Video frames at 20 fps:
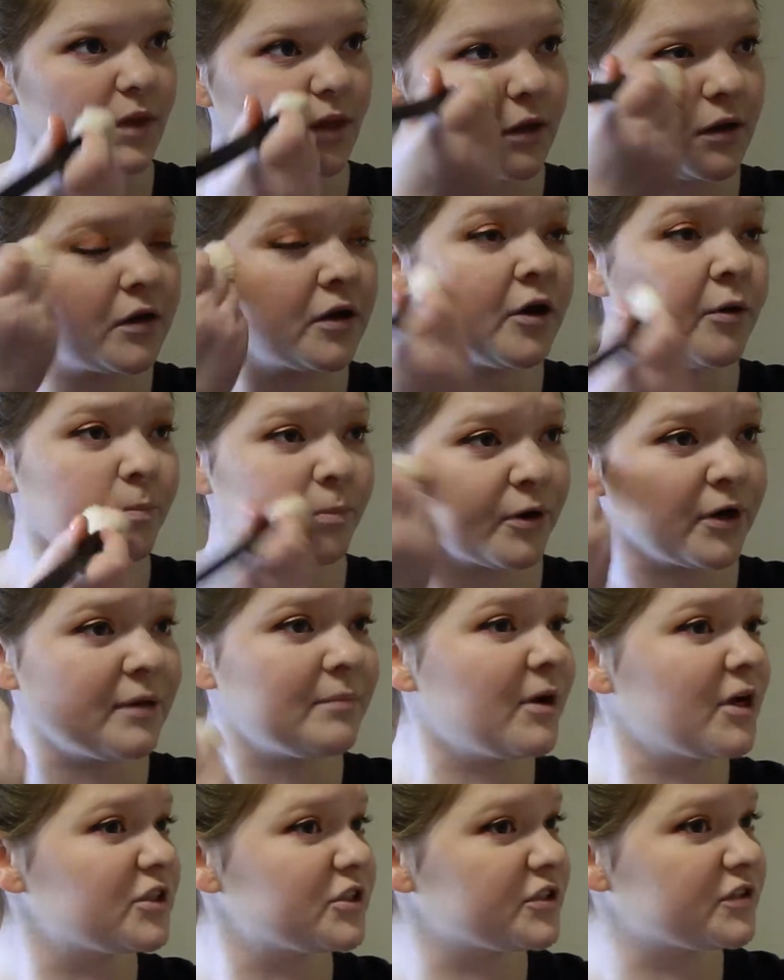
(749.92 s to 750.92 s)
you know, pretty
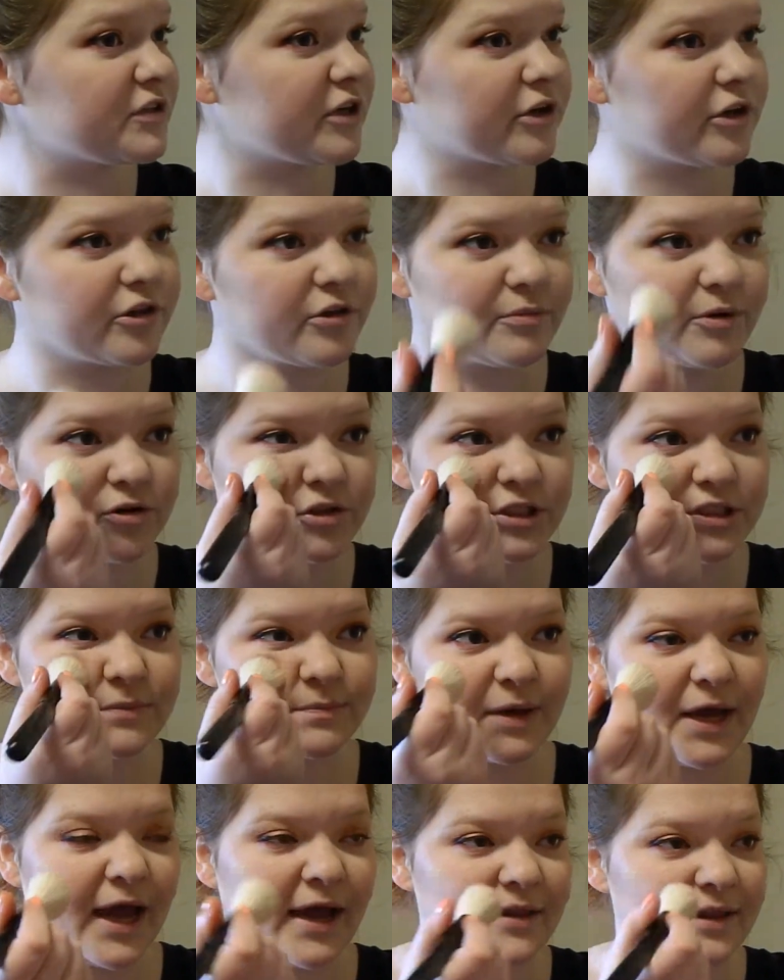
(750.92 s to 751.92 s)
much in circular motions,
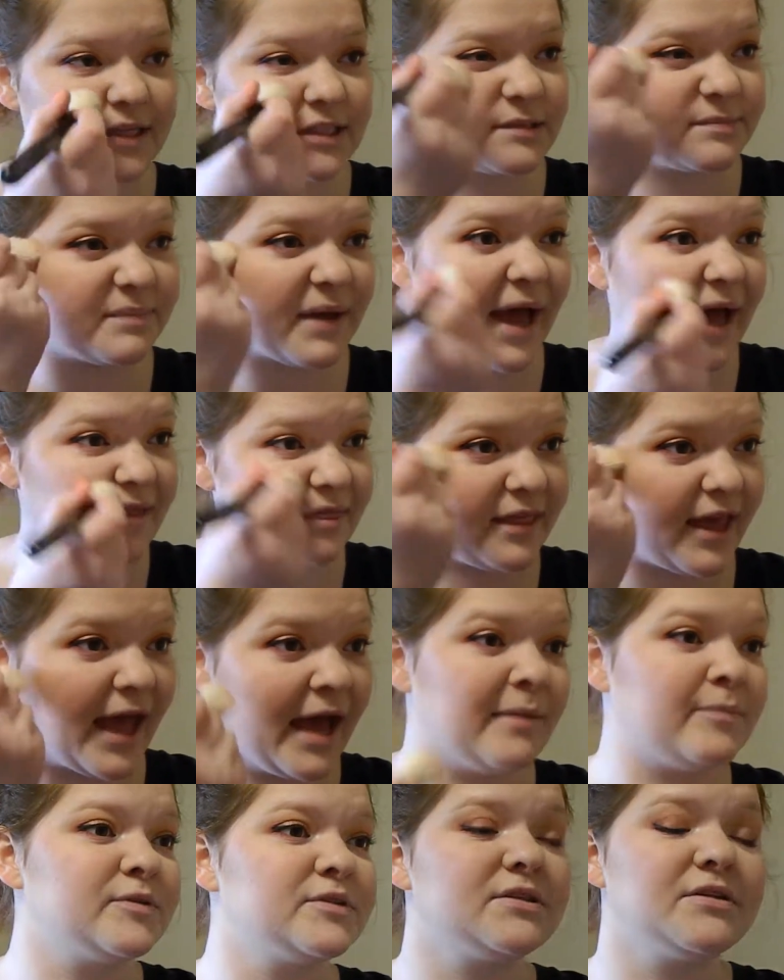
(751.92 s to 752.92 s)
but I like to pat the
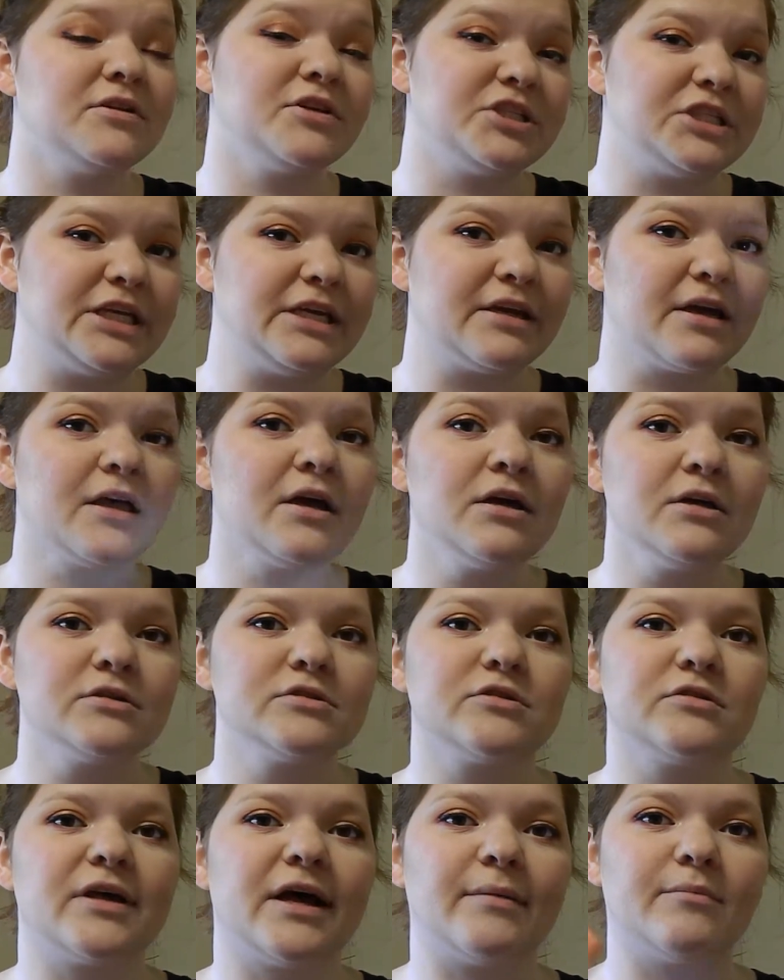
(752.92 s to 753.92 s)
apples of the cheek
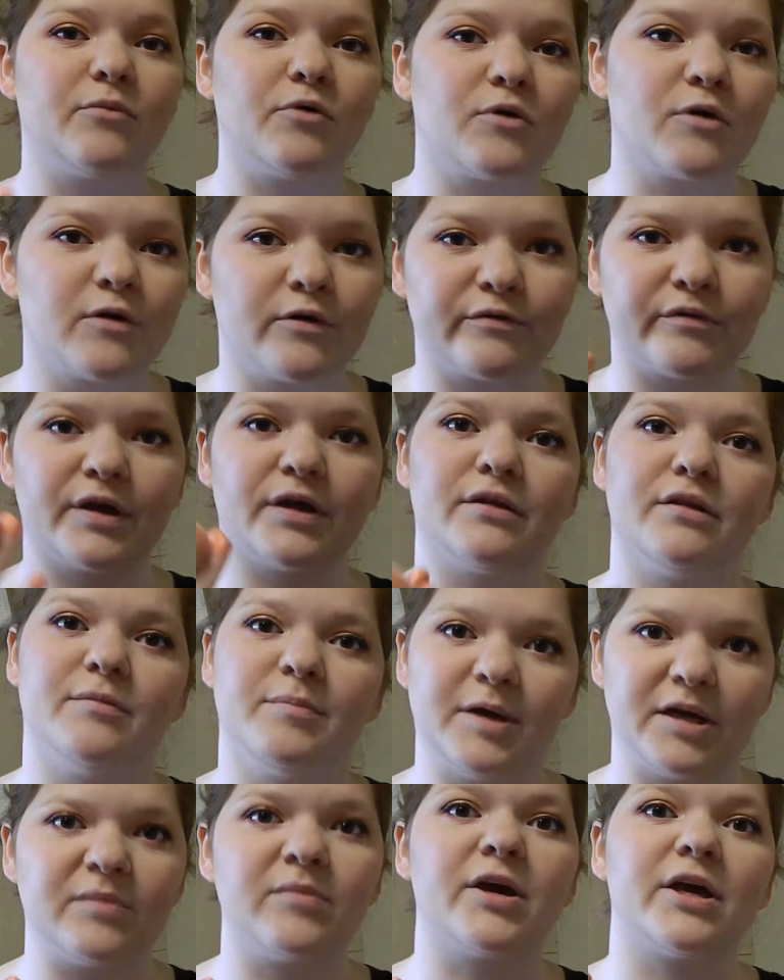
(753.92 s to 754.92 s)
so that more of it, the
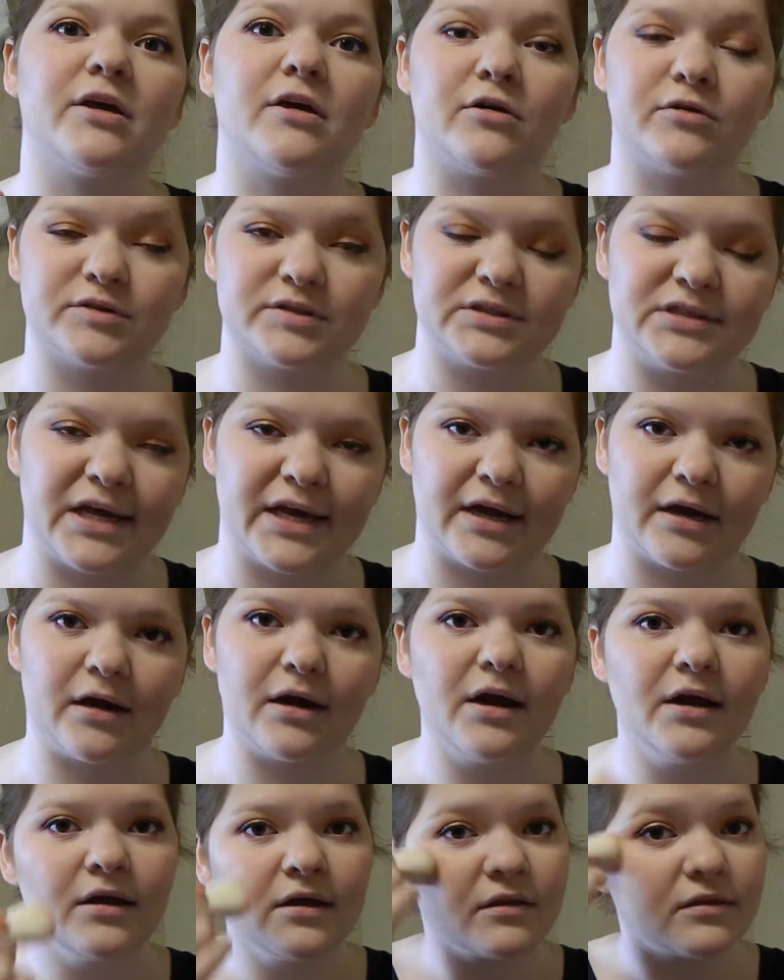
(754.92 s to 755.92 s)
pigment, goes there
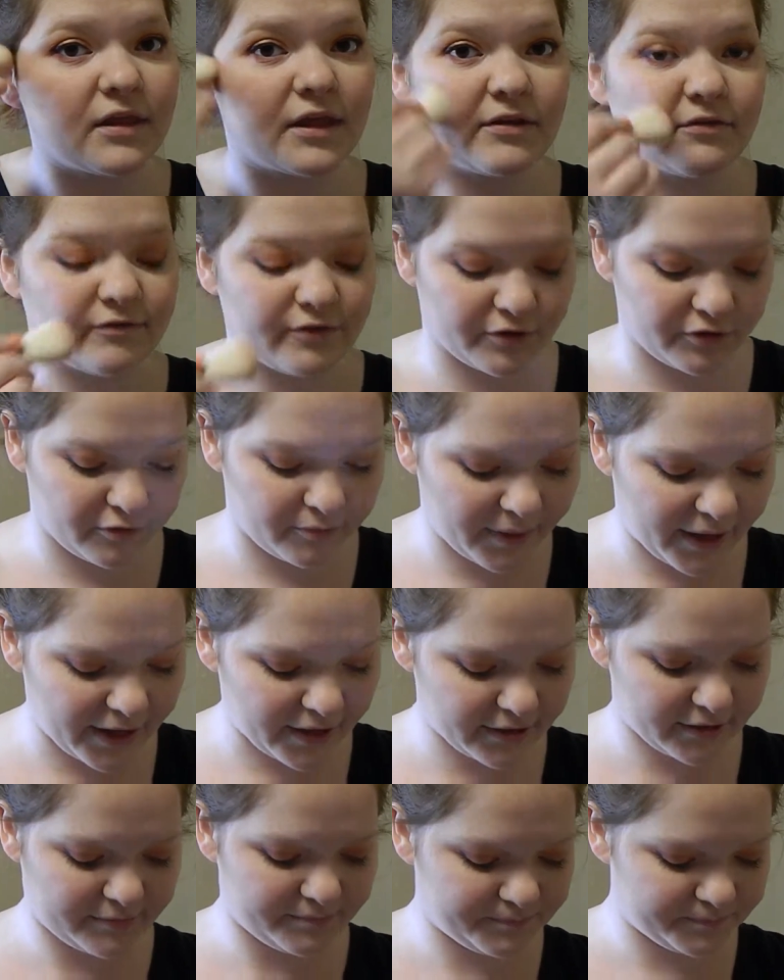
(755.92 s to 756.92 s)
than further back.